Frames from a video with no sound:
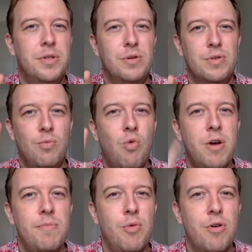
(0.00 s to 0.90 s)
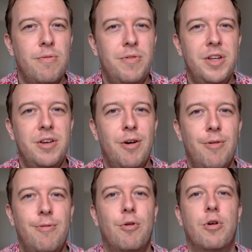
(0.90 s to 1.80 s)
There's one more video
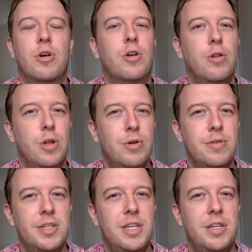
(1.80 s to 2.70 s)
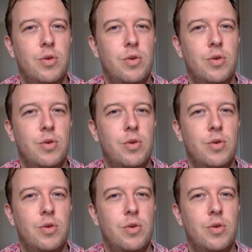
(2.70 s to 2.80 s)
for a closing